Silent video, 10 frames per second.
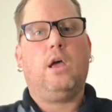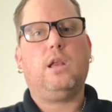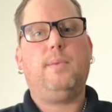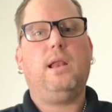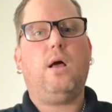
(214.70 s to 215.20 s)

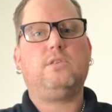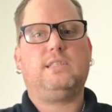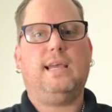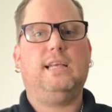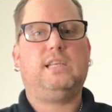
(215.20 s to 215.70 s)
Going to be
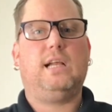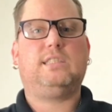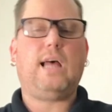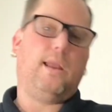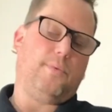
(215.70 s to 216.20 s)
loads of
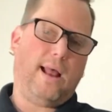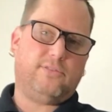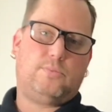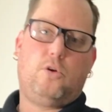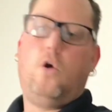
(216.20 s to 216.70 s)
t-shirts done. I'm going to
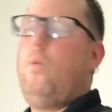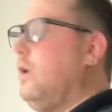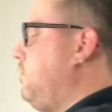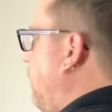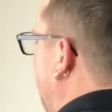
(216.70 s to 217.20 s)
have some cool
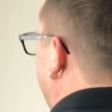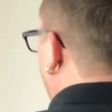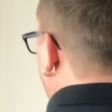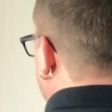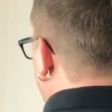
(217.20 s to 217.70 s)
ones with
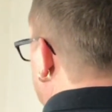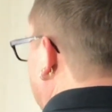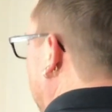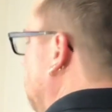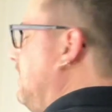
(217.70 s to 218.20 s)
nine dart
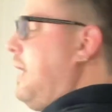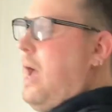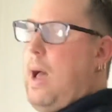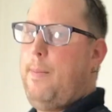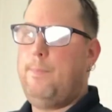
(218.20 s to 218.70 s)
challenge
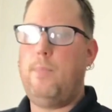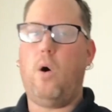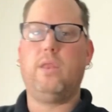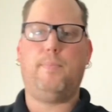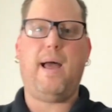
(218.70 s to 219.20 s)
um,
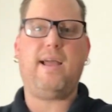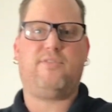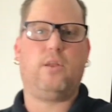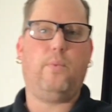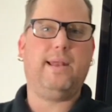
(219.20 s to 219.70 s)
on the
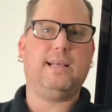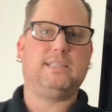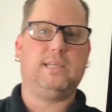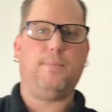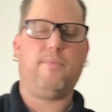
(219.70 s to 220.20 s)
back for the
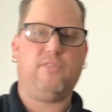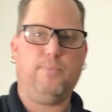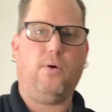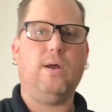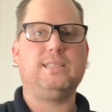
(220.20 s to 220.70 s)
winners and the
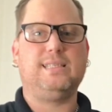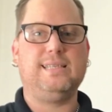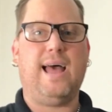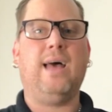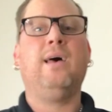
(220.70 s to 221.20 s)
monthly
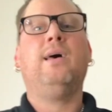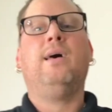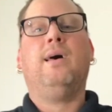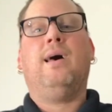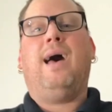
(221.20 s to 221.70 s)
prizes and that.
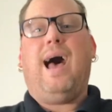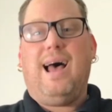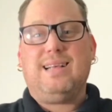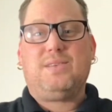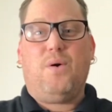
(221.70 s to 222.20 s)

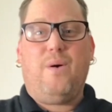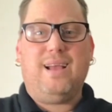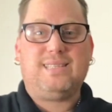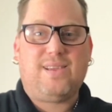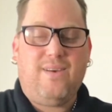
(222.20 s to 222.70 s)
As
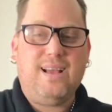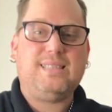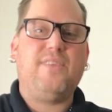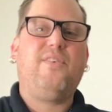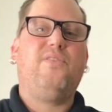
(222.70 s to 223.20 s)
always,
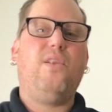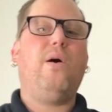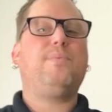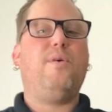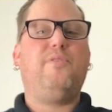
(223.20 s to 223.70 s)
guys, if you've
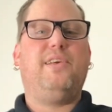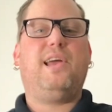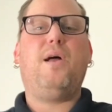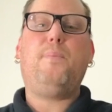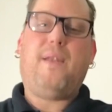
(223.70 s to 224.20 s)
liked my
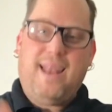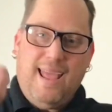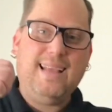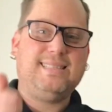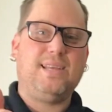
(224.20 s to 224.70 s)
video,
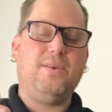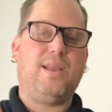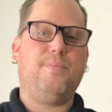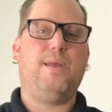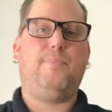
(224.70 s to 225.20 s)
please
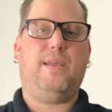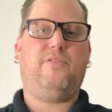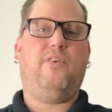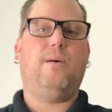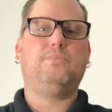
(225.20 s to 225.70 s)
do give me a
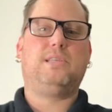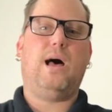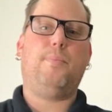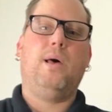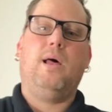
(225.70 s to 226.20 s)
big thumbs
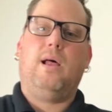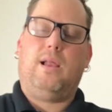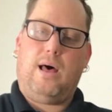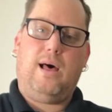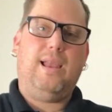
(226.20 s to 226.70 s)
up.
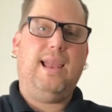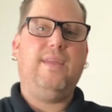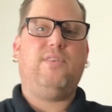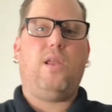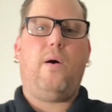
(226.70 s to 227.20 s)
Uh,
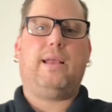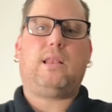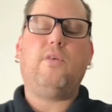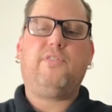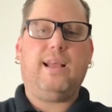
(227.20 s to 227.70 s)
leave a
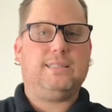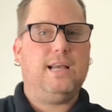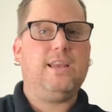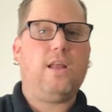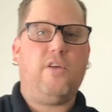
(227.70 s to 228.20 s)
like, don't forget to
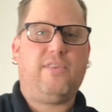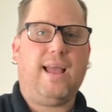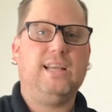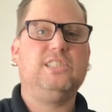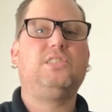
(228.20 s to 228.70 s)
turn your
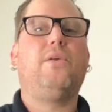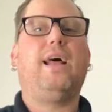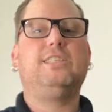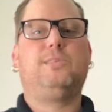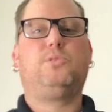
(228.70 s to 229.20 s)
notifications
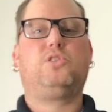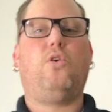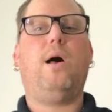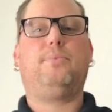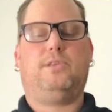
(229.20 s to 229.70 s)
on and
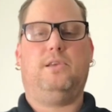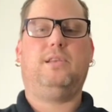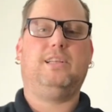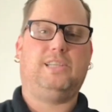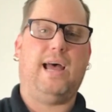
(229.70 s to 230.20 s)
subscribe
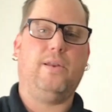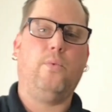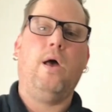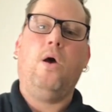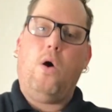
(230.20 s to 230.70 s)
to the
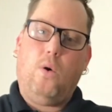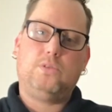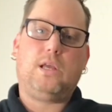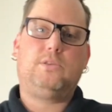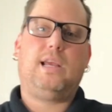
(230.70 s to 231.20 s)
channel.
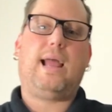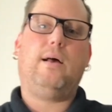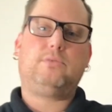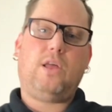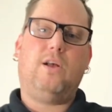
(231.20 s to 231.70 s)
Also check
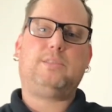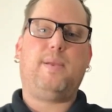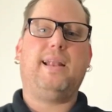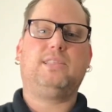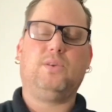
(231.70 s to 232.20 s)
out Darts
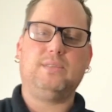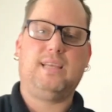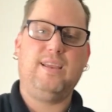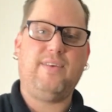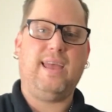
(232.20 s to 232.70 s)
Planet
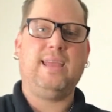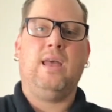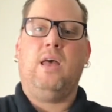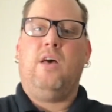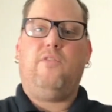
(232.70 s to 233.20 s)
dot T V
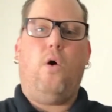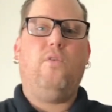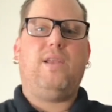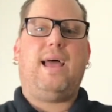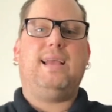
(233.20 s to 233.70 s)
for
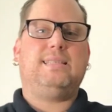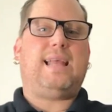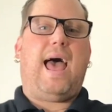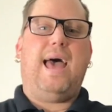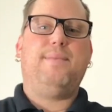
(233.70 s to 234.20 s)
all the
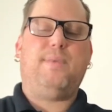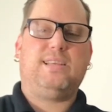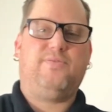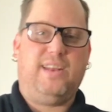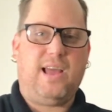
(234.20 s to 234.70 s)
latest and
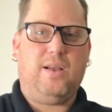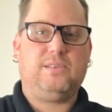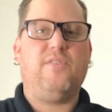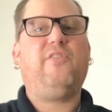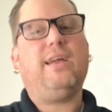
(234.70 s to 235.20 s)
best
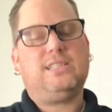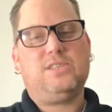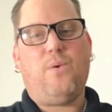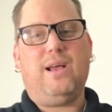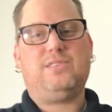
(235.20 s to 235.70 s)
videos. Thanks
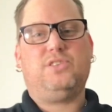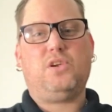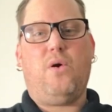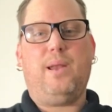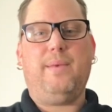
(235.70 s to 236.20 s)
as always for
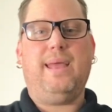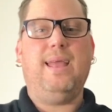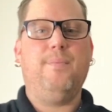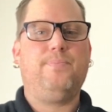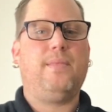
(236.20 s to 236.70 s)
joining
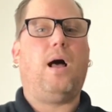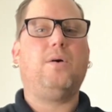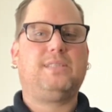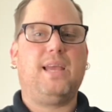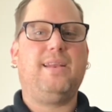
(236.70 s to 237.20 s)
me.
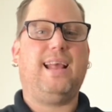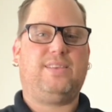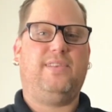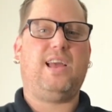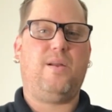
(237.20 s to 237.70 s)
I'll see you in the
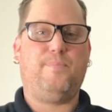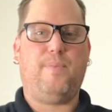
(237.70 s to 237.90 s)
next video.